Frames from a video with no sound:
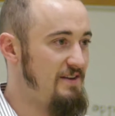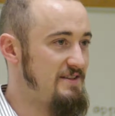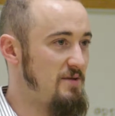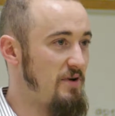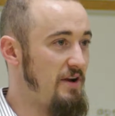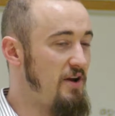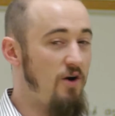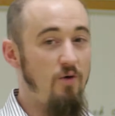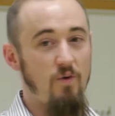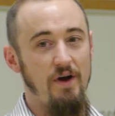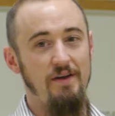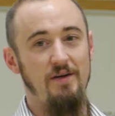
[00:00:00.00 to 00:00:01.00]
Anybody
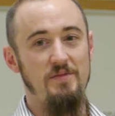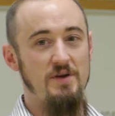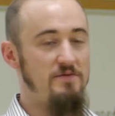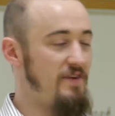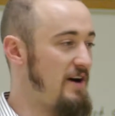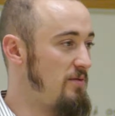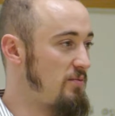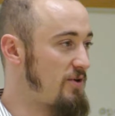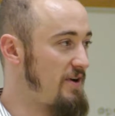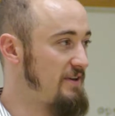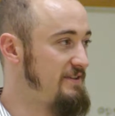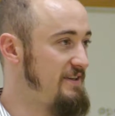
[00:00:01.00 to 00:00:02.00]
know what a minimum viable
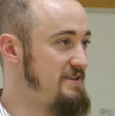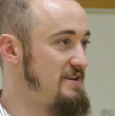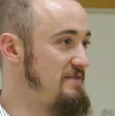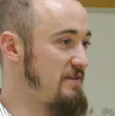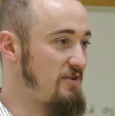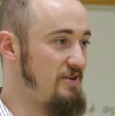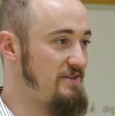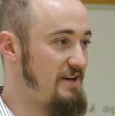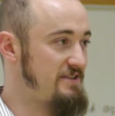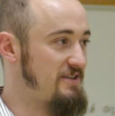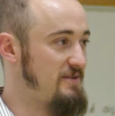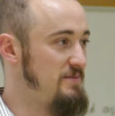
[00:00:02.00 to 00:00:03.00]
product is? Have you ever heard
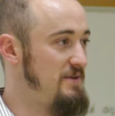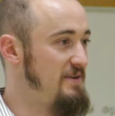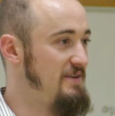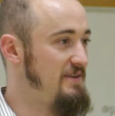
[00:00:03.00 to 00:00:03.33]
that term?